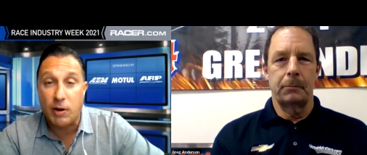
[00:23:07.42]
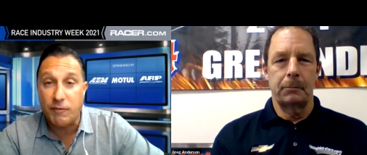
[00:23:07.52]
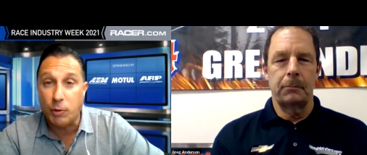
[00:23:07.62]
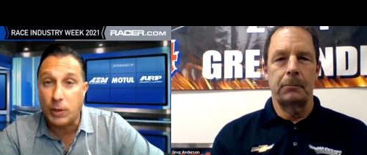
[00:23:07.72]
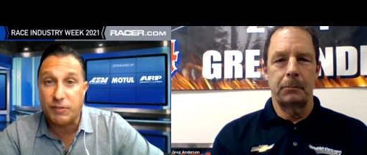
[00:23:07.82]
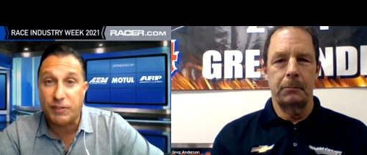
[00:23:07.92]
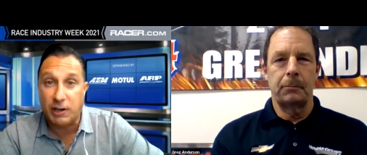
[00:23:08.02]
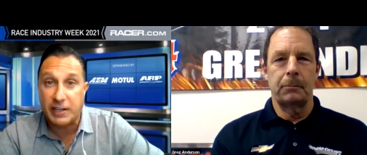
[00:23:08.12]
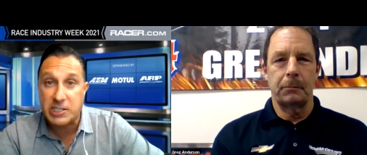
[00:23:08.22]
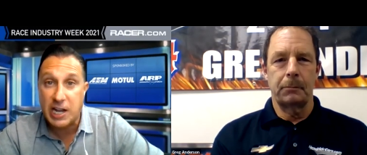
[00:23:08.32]
Speaker 1: So everyone is
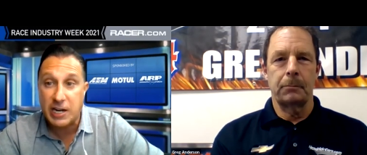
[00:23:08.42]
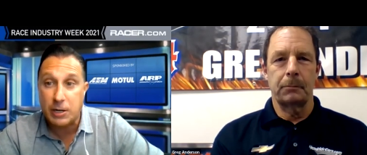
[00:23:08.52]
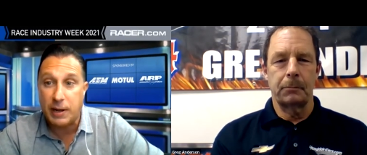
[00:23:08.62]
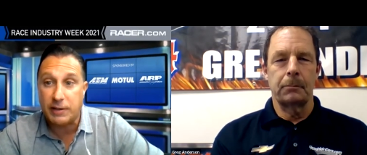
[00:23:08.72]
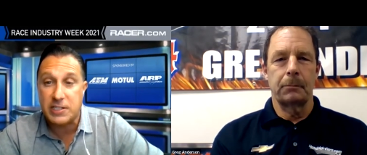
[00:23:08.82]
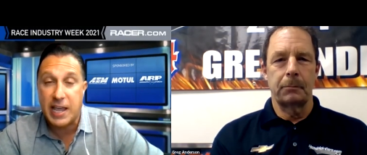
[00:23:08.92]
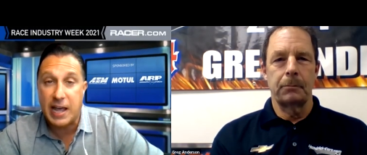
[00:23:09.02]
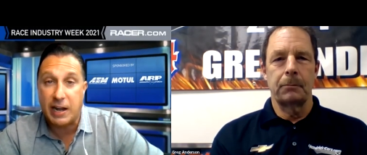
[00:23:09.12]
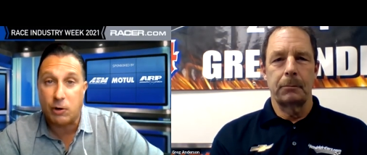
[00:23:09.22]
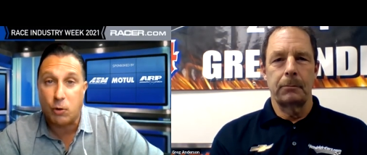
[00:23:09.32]
very excited about
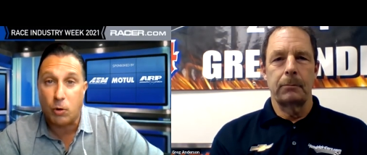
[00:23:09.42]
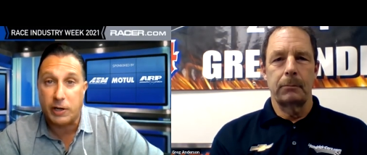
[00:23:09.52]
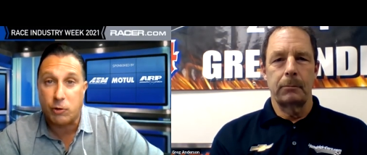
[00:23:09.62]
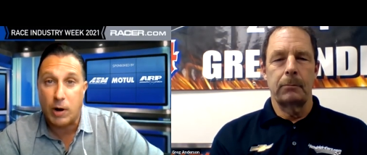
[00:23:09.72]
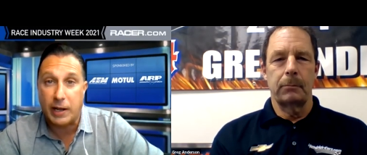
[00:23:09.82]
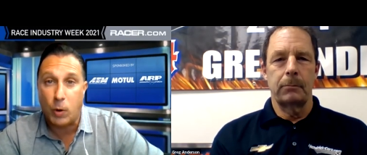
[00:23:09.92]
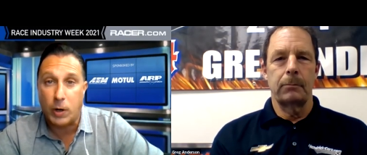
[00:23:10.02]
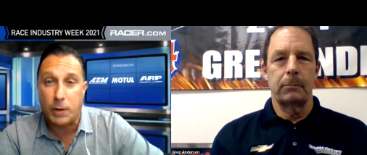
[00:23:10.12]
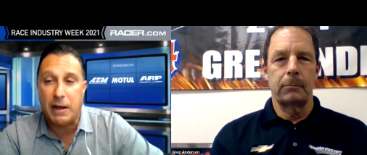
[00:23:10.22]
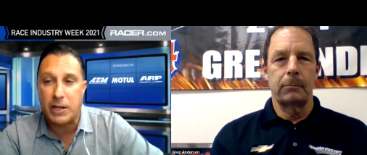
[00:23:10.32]
this category.
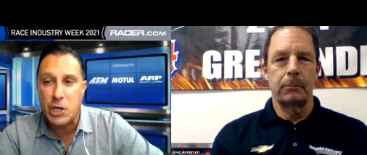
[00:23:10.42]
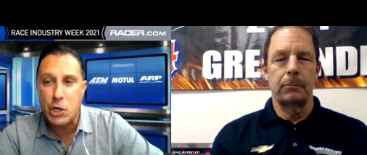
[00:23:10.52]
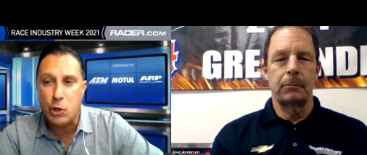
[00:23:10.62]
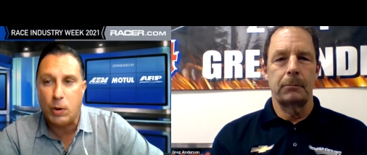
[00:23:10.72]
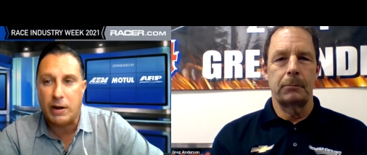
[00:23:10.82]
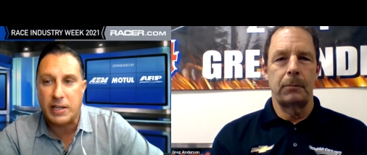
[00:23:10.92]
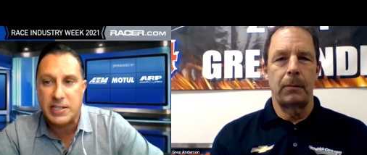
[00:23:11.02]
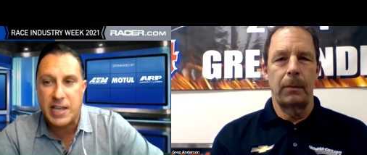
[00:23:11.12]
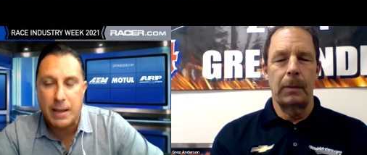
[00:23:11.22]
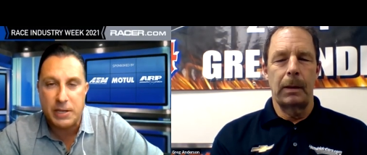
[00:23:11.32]
Greg, what about you?
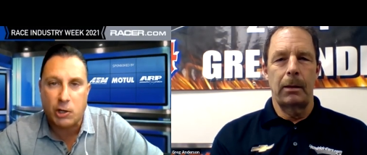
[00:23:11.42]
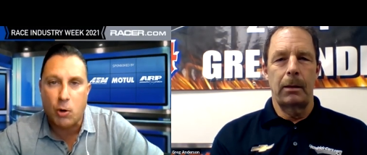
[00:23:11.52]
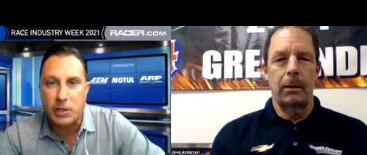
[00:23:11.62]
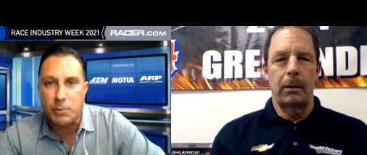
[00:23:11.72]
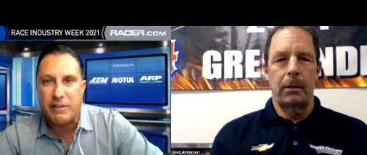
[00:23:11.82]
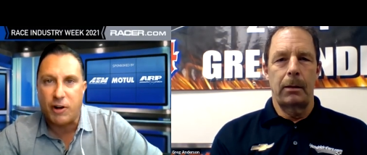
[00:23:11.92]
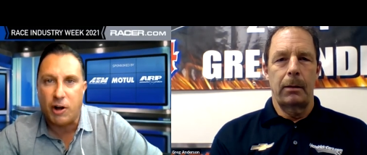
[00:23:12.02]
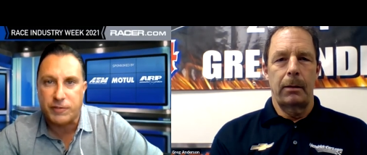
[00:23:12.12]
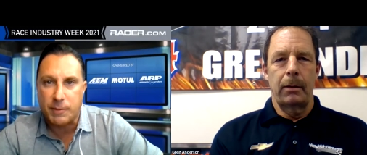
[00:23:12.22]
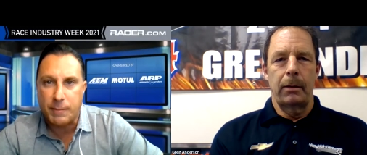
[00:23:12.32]
And is KB going to be
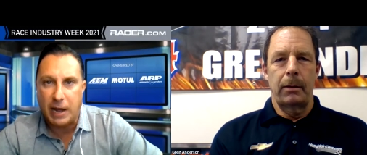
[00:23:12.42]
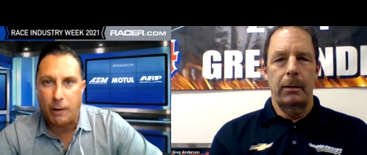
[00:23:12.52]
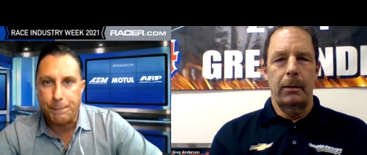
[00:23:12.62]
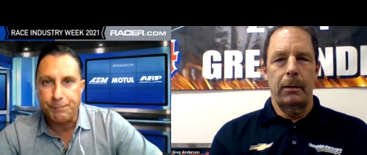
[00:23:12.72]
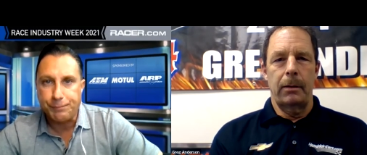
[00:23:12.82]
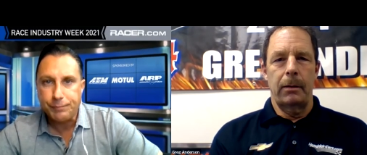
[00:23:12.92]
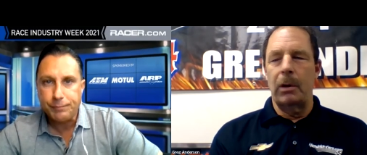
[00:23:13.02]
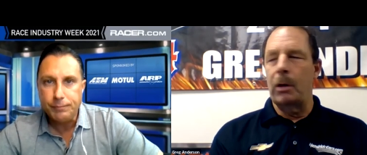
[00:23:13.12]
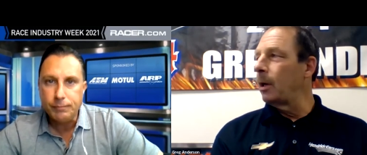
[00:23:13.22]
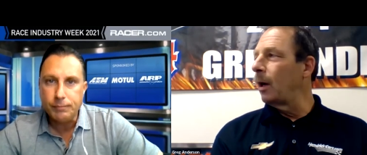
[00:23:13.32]
involved somehow?
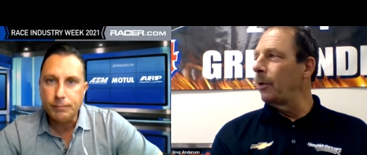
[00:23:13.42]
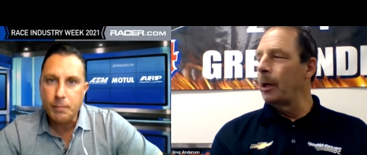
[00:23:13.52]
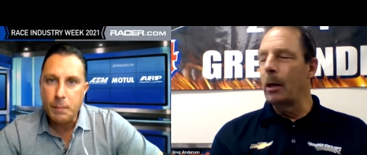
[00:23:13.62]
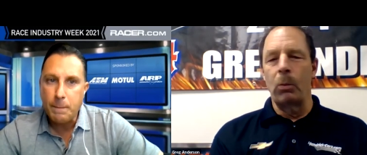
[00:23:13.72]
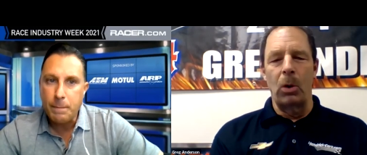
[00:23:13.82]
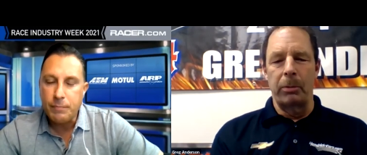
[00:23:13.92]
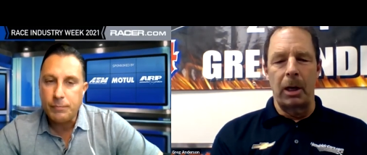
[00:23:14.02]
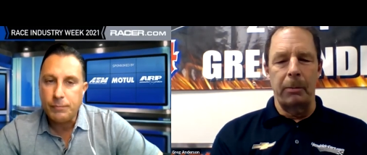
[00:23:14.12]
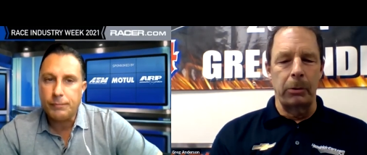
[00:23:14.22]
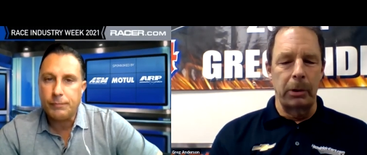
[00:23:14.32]
Speaker 2: Well, we're definitely getting
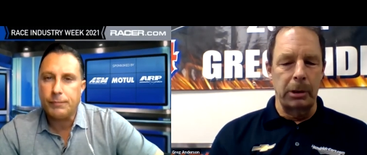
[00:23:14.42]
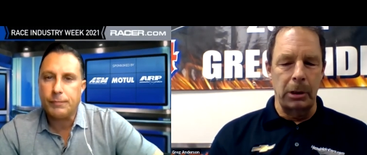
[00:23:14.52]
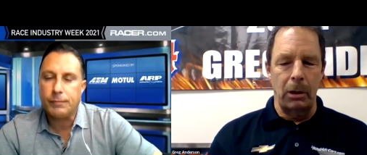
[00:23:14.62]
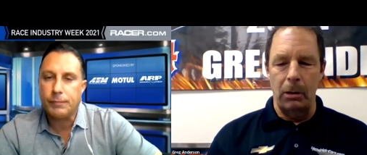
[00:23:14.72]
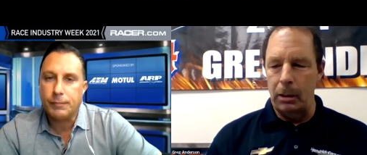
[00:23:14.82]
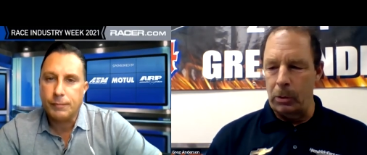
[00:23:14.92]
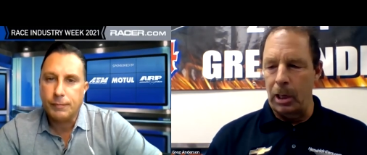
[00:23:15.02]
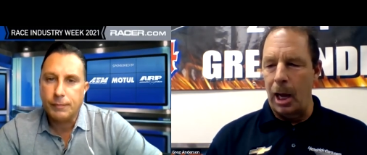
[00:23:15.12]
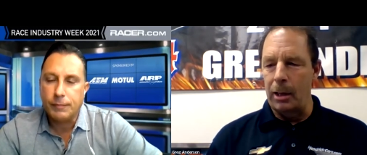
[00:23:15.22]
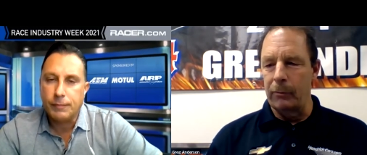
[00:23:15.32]
warmed up to it, Joe.
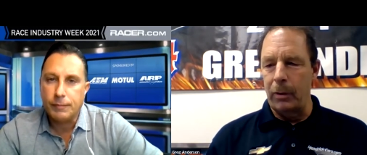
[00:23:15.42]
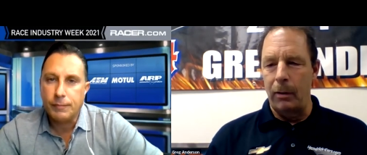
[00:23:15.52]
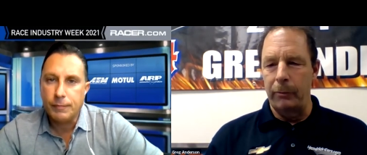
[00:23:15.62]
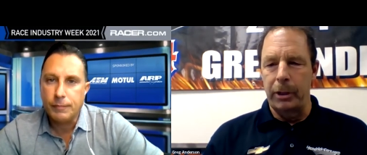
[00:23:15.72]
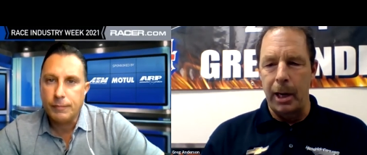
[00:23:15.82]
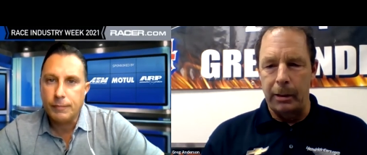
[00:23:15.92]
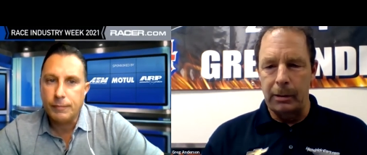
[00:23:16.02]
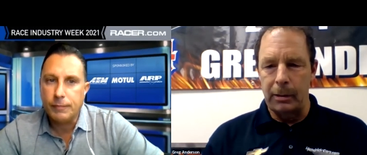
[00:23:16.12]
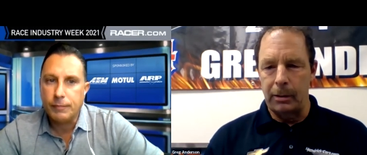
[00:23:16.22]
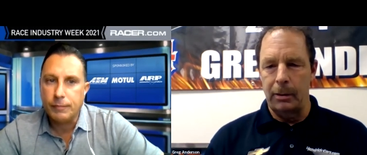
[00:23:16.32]
I, we're not involved
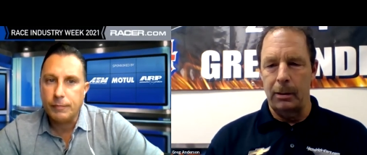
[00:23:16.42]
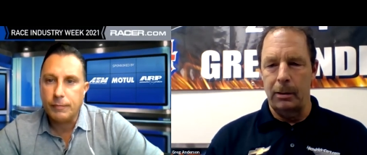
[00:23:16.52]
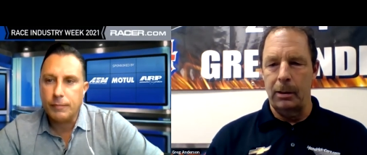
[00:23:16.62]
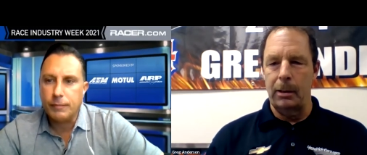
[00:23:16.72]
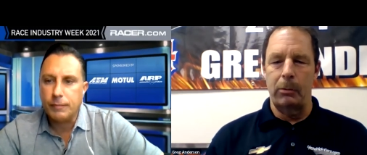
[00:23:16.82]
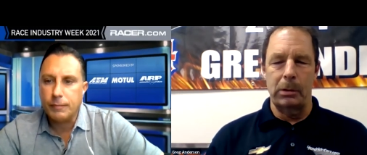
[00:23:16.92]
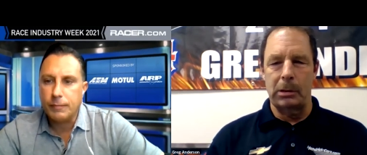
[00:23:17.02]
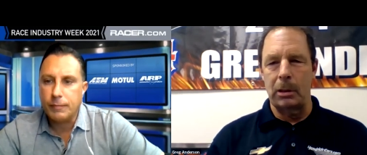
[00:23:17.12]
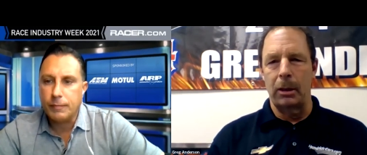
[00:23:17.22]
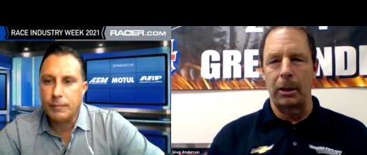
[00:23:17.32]
yet, and, and, I
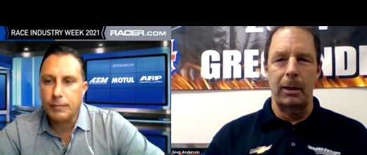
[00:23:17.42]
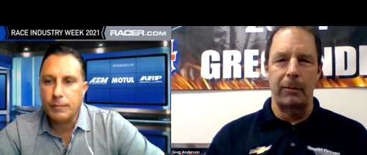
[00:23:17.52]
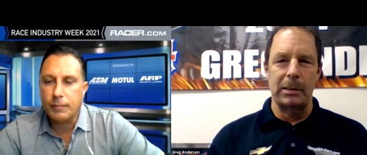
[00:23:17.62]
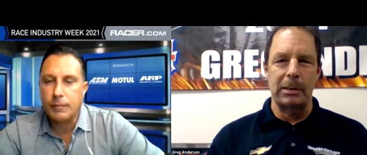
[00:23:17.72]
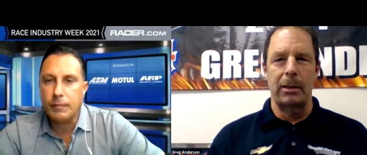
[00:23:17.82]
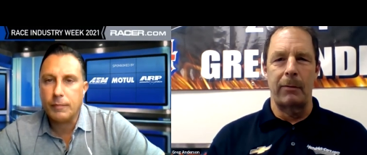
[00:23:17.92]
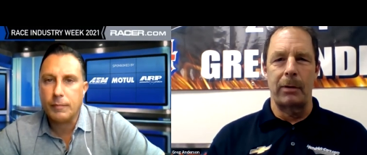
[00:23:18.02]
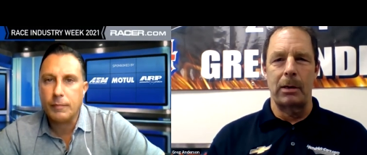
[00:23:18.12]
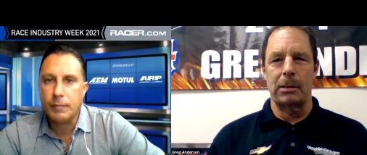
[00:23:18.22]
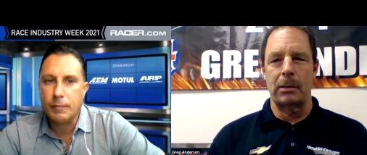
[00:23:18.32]
would certainly never say
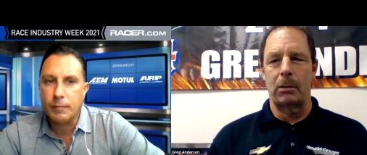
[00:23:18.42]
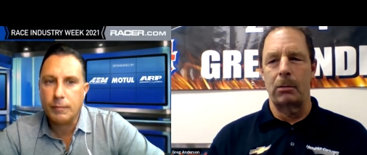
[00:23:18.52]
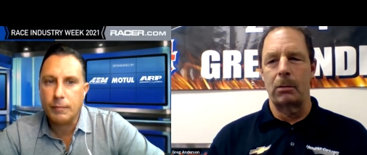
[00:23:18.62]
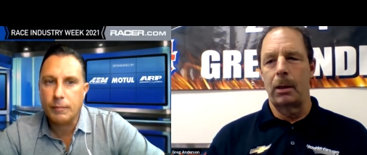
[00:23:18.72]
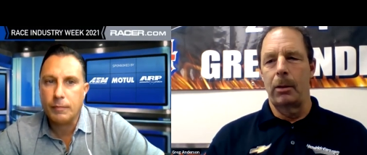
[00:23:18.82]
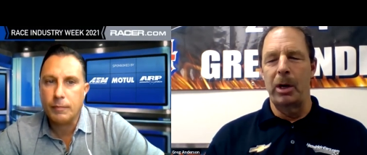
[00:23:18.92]
never. So